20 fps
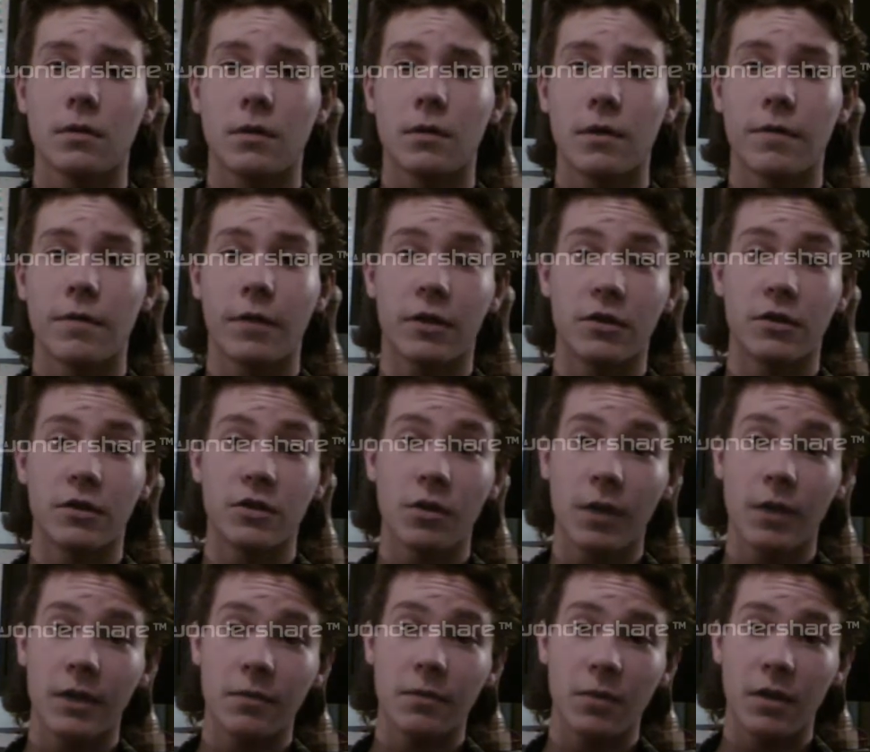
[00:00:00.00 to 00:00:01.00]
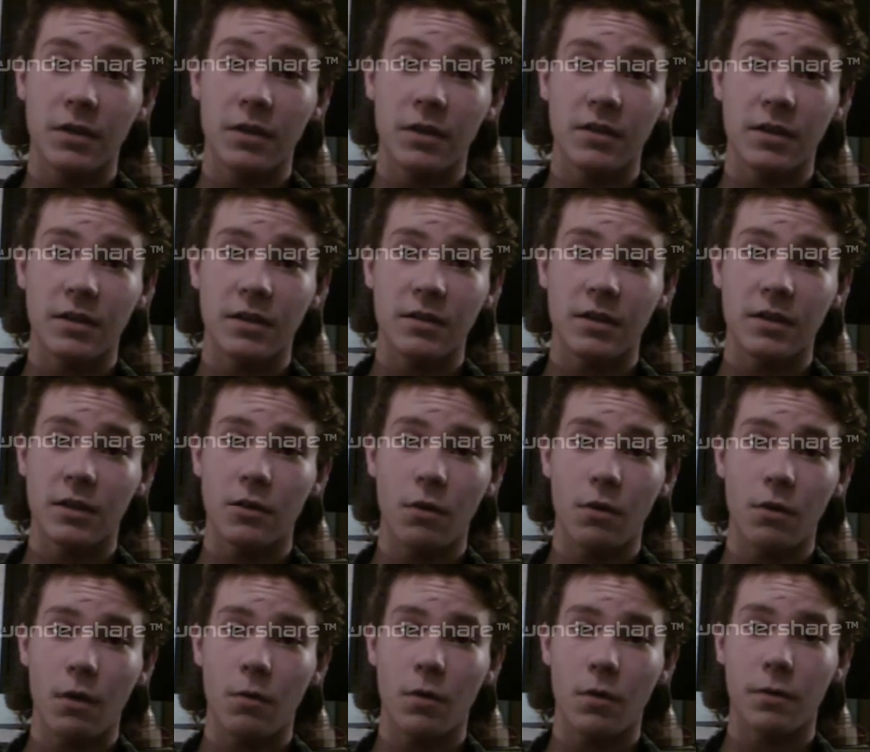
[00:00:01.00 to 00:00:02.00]
If I could donate money to
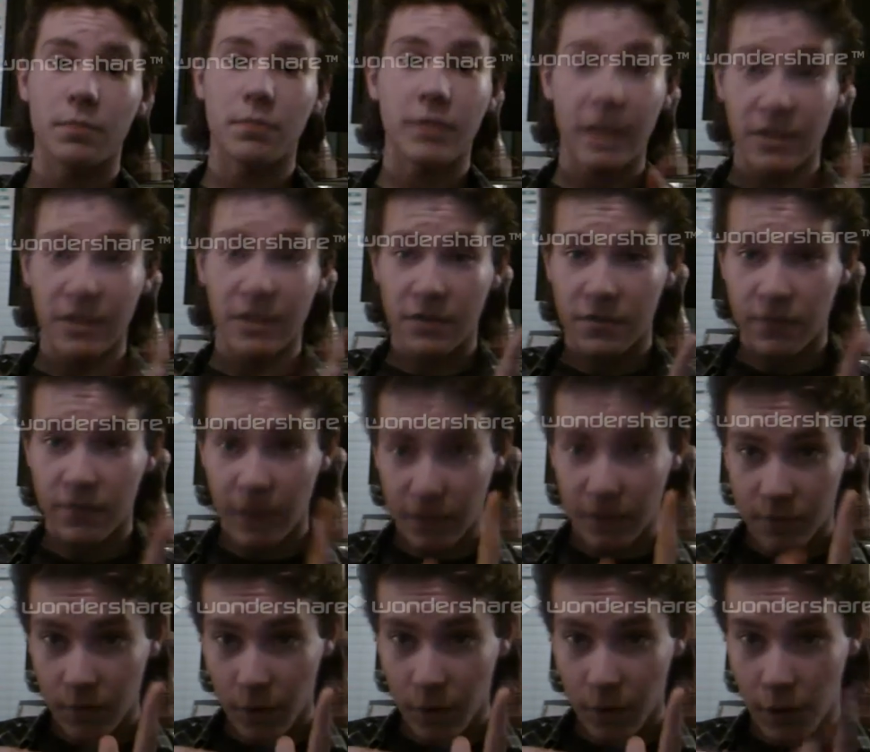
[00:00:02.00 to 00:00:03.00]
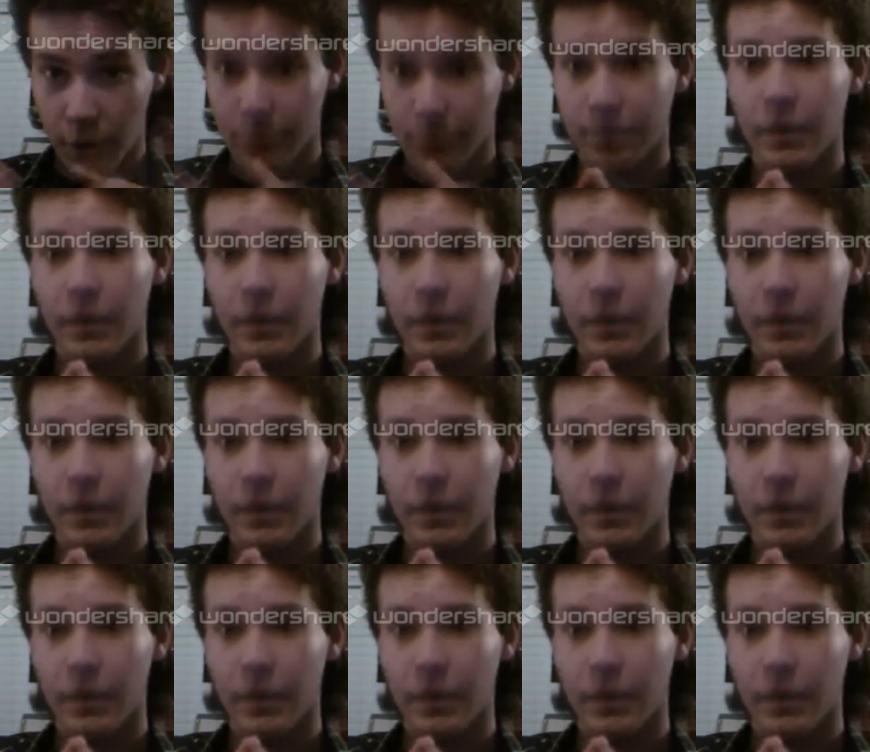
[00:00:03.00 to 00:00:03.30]
Nintendo, I would. But that's for later.